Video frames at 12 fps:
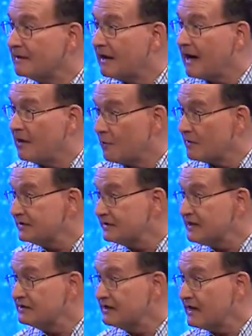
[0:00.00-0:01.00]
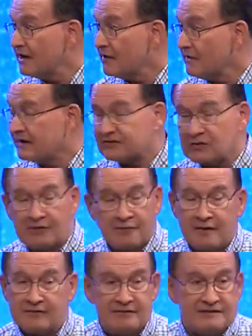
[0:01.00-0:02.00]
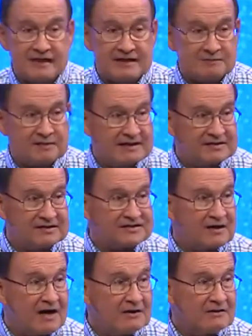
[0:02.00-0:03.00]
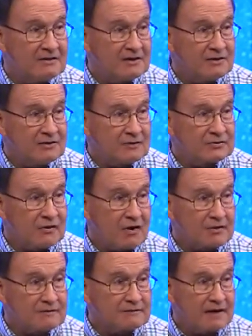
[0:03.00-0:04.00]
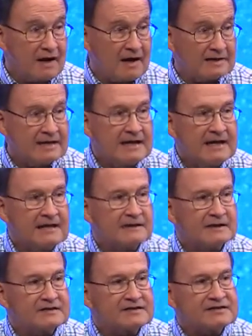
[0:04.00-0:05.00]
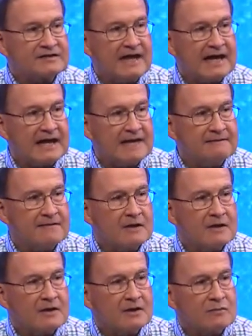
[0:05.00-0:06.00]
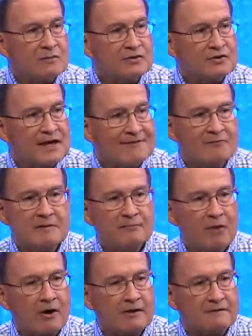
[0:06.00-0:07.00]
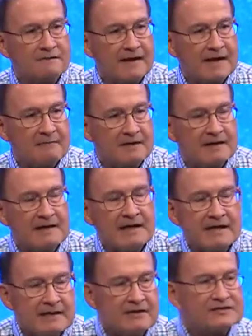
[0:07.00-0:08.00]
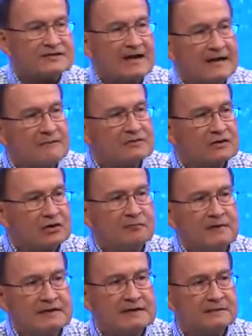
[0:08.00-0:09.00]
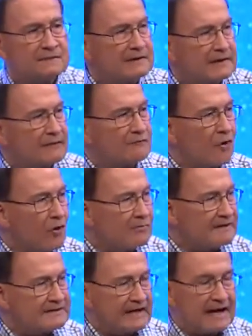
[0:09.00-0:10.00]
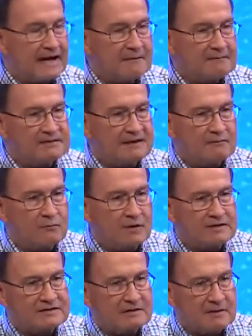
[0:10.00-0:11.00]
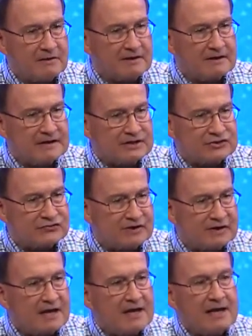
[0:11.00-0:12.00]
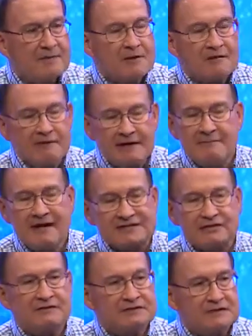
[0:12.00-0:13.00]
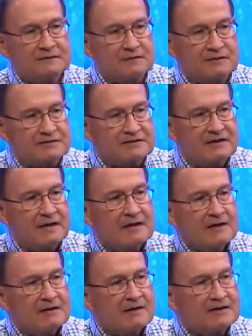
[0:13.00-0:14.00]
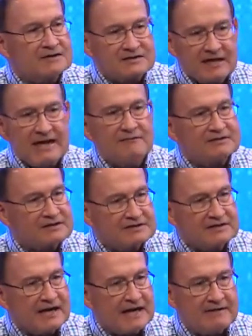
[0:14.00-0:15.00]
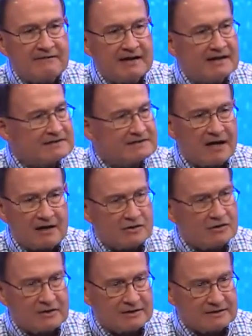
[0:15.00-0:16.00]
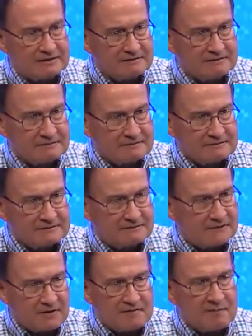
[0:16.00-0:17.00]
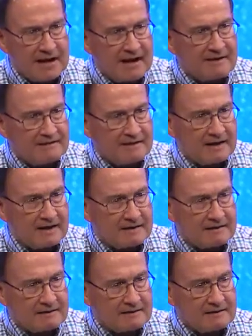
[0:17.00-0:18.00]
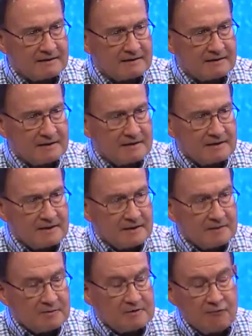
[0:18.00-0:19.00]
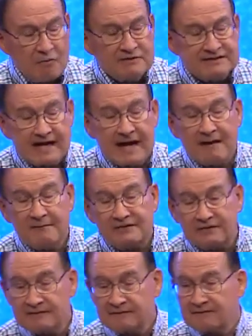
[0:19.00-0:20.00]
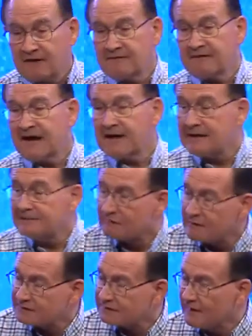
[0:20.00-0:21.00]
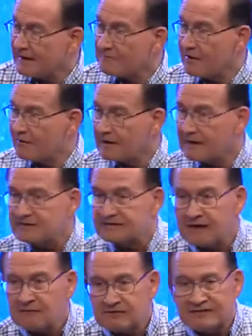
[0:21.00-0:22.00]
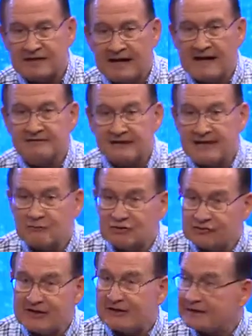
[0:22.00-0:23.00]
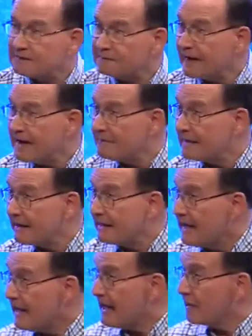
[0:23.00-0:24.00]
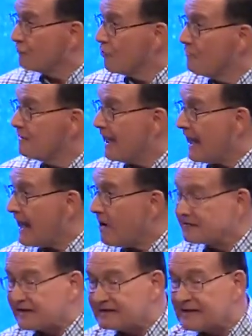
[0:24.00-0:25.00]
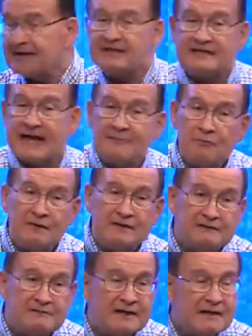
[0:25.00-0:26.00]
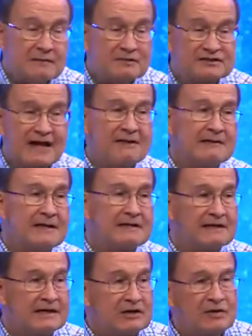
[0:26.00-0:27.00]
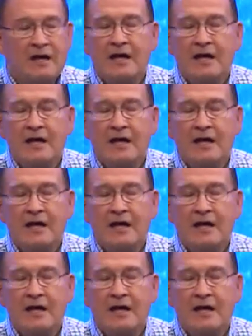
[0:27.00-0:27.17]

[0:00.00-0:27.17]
our Lord is teaching here and it's taught throughout the New Testament, as a son or daughter of God. Now the slave will never be part of the family. Now, slavery was a little bit different in Roman times than it was in American history, but it really makes no difference. A slave is a slave, and it's not good. It's a very bad thing. But in Roman times, a family, even a rich family, may only have several slaves, and they would treat it like the family. They had a room in the house. They sit at the table when it was time to eat dinner.